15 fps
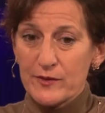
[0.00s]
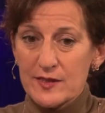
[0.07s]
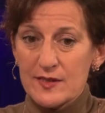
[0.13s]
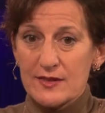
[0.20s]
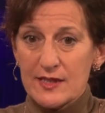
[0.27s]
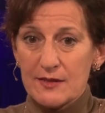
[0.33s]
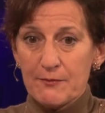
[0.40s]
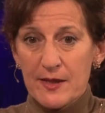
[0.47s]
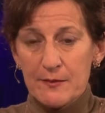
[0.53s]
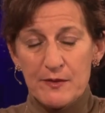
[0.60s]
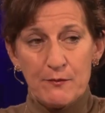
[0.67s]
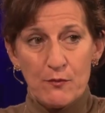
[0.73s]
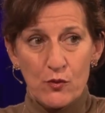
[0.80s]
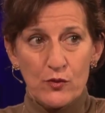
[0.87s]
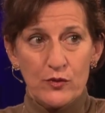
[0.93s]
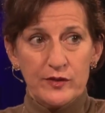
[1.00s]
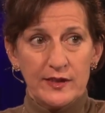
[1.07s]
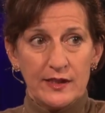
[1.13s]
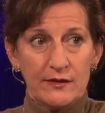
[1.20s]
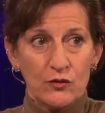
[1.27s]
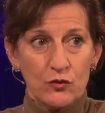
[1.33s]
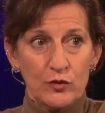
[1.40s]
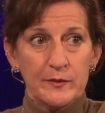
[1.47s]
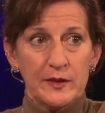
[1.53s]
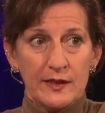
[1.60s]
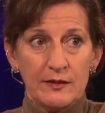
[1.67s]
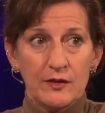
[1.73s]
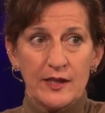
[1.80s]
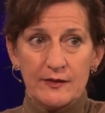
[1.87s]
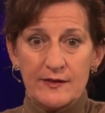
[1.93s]
we see maybe more than
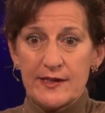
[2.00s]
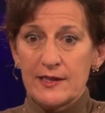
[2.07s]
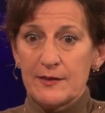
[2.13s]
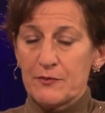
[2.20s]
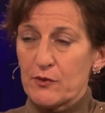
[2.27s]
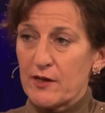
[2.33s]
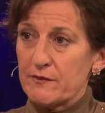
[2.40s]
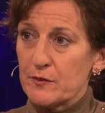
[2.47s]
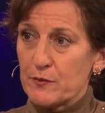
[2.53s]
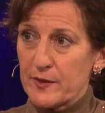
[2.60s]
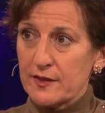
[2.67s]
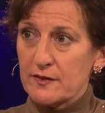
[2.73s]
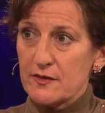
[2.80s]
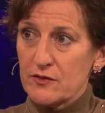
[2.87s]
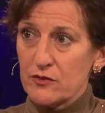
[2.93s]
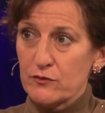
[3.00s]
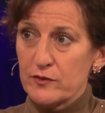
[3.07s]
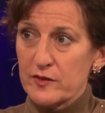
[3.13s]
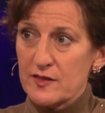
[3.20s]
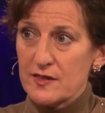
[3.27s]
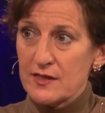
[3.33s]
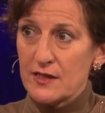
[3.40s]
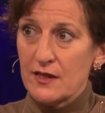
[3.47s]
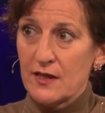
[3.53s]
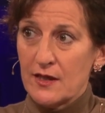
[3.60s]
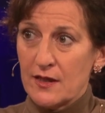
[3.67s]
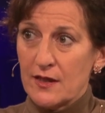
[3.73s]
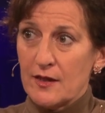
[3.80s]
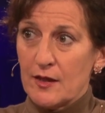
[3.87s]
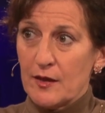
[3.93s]
normally in the daily private practice you would see.
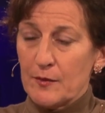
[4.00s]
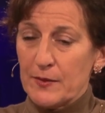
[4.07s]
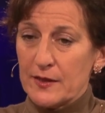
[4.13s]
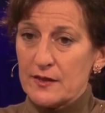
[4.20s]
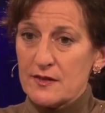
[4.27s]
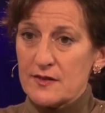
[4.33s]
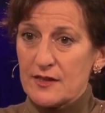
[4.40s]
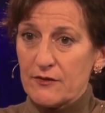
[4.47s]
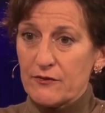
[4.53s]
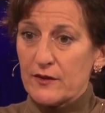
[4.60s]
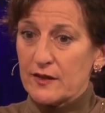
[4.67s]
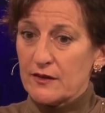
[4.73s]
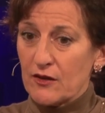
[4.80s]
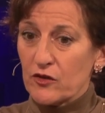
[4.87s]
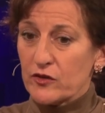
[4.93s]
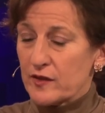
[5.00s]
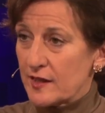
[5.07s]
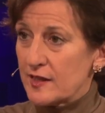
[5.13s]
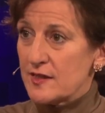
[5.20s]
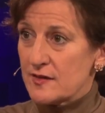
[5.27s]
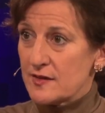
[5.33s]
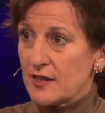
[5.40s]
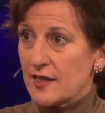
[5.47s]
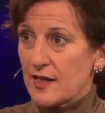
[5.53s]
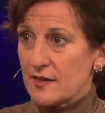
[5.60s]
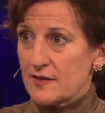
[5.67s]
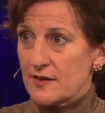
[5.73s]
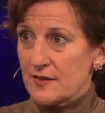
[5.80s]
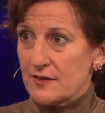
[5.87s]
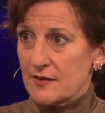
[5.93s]
But it's definitely not the easy
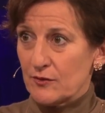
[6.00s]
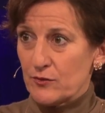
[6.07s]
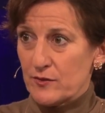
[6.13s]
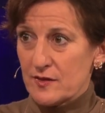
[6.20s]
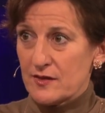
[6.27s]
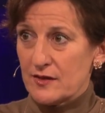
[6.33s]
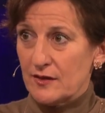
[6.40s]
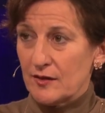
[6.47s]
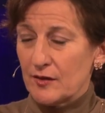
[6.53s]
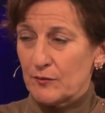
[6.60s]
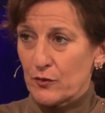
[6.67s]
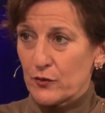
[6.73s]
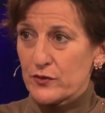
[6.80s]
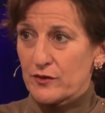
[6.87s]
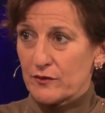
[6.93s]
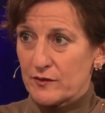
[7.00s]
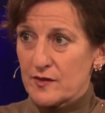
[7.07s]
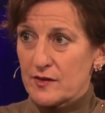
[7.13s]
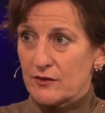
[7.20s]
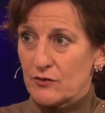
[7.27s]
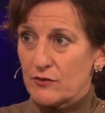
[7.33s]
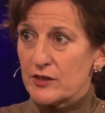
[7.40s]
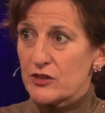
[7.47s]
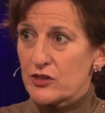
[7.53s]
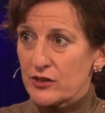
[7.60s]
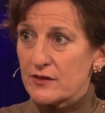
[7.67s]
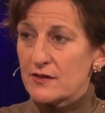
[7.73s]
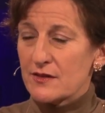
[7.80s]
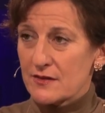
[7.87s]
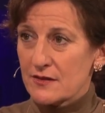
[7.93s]
cases that we see in most of the
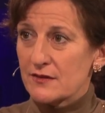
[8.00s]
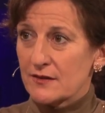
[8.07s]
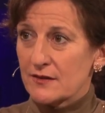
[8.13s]
situations.